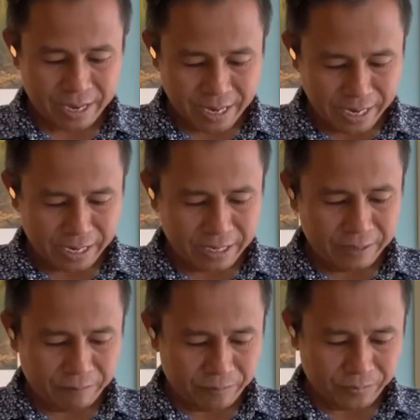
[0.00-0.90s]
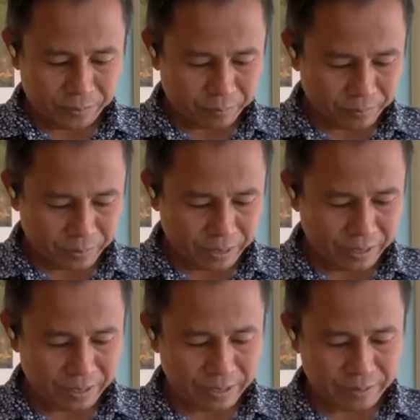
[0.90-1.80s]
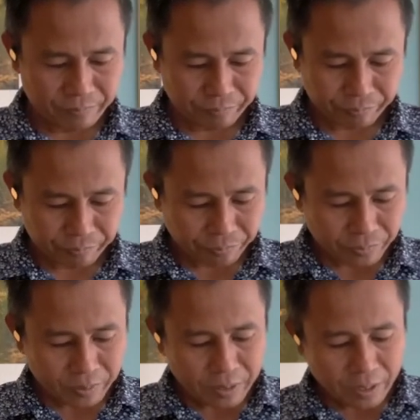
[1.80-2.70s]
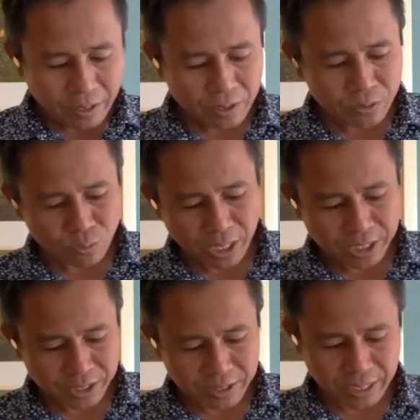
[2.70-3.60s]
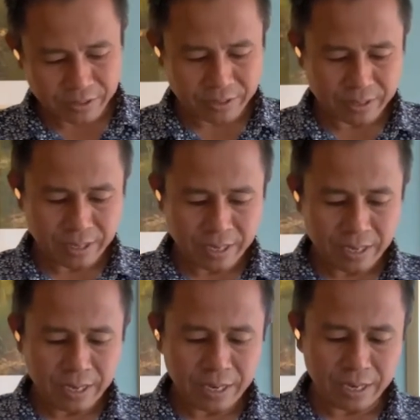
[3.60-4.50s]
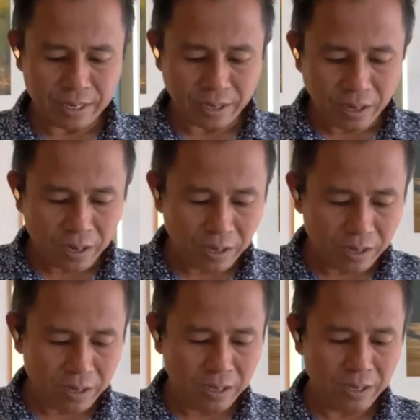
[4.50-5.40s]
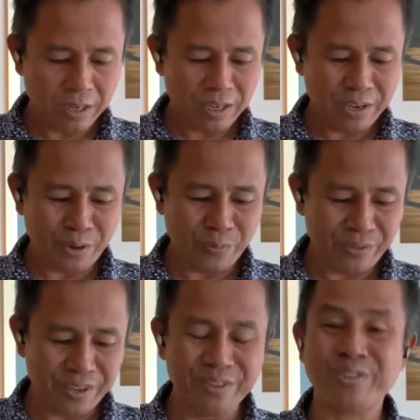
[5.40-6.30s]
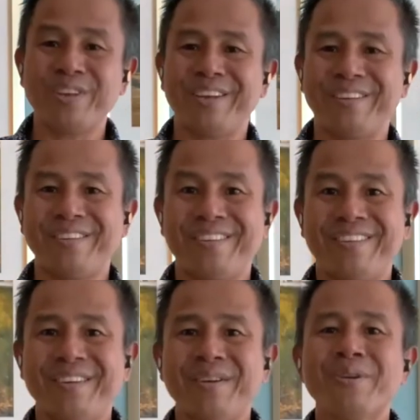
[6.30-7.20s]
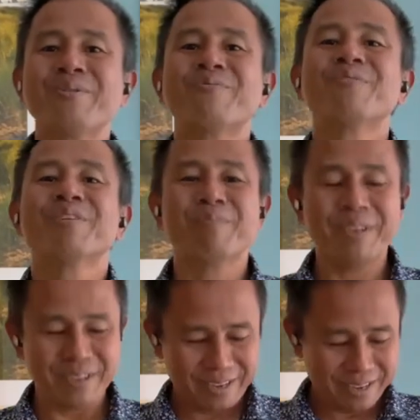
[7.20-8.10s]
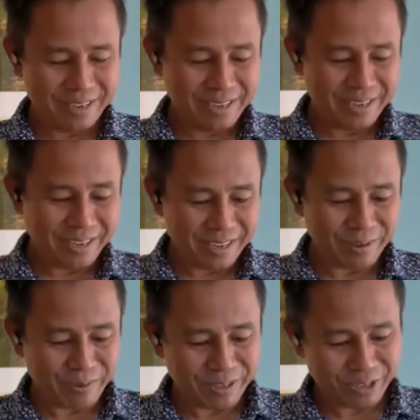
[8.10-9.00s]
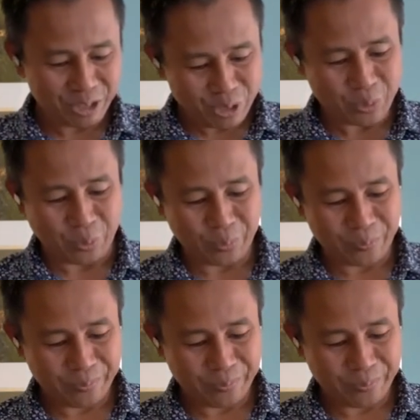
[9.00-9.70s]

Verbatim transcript: And, and His righteousness, and all of these things will be given to you.